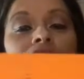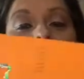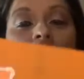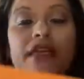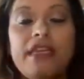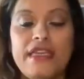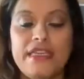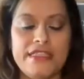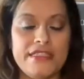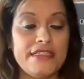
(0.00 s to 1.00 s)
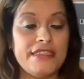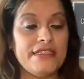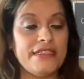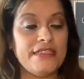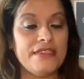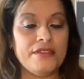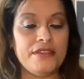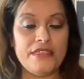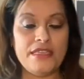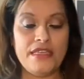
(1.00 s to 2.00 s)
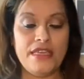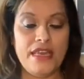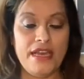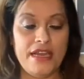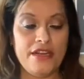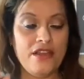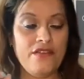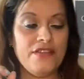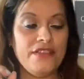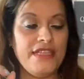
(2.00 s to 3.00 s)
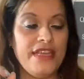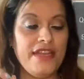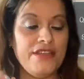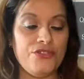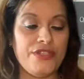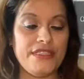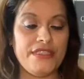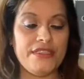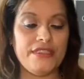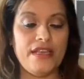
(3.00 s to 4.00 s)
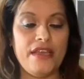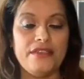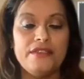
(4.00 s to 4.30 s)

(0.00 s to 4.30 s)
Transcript: And I gotta cover the address, guys.